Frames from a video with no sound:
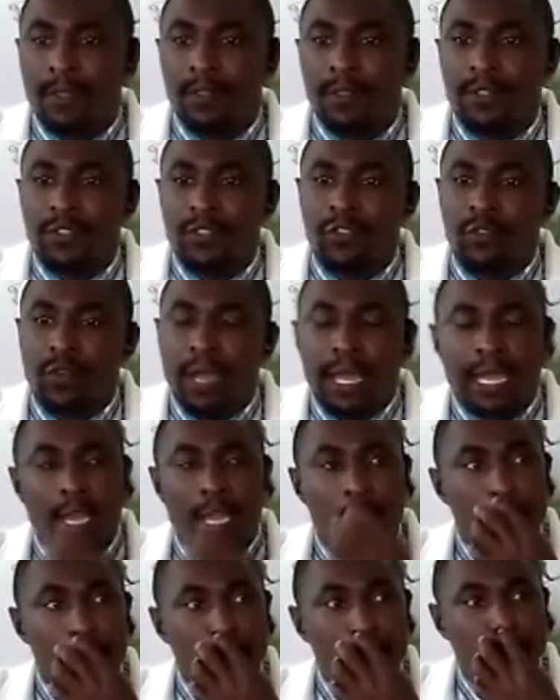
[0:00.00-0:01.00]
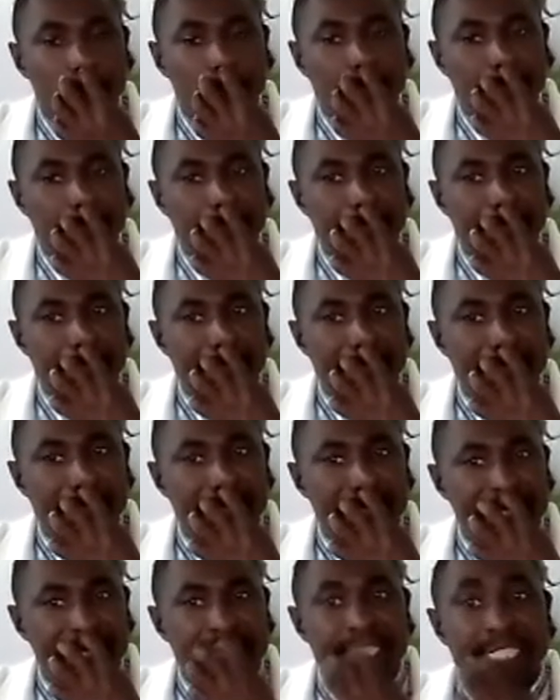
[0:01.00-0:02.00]
So allow me to
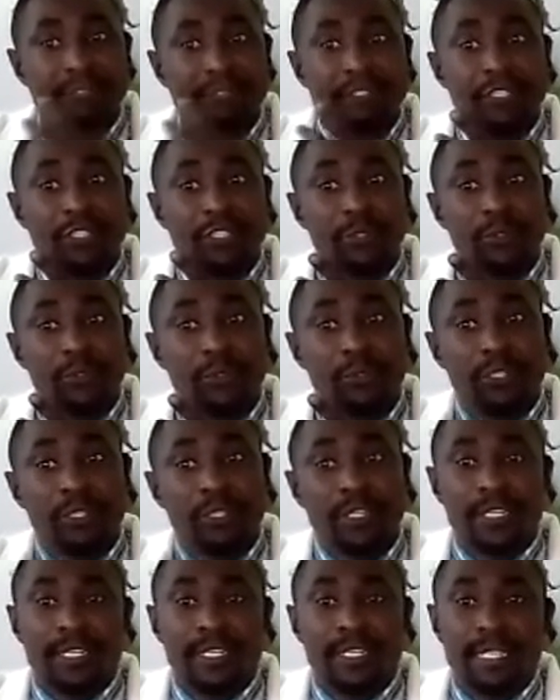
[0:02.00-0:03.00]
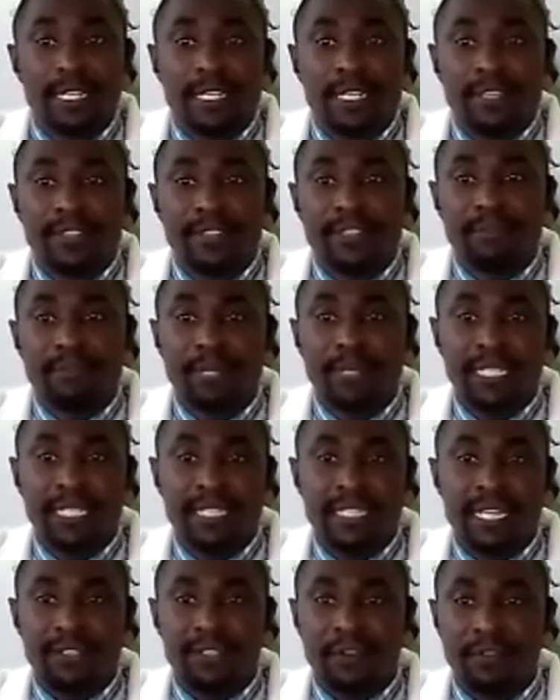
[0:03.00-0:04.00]
share with you the
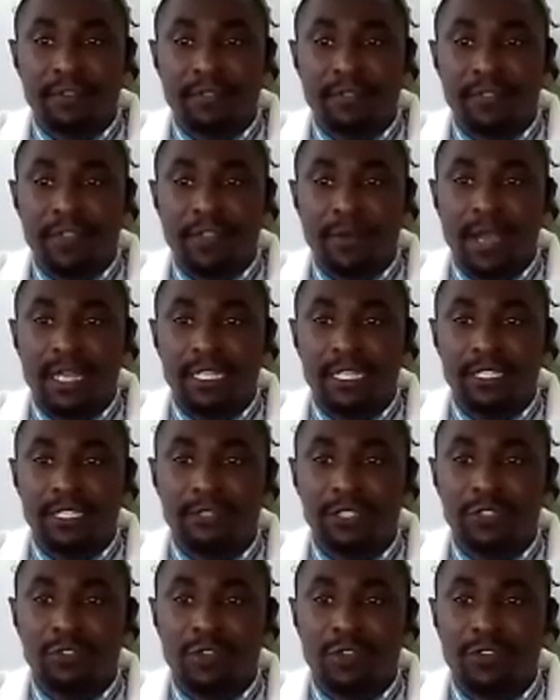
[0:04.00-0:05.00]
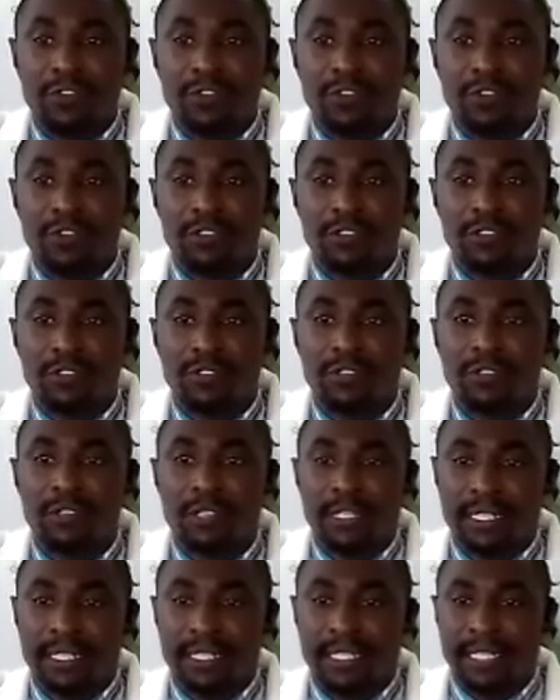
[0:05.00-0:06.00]
pictures of the ones which you have not
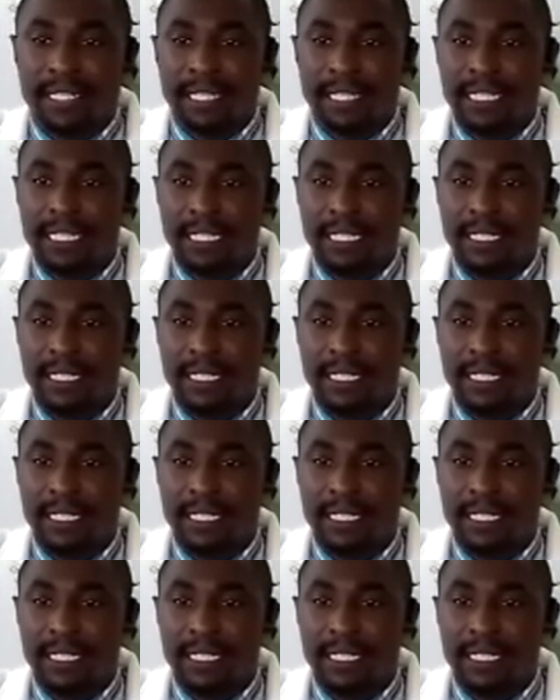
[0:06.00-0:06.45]
seen.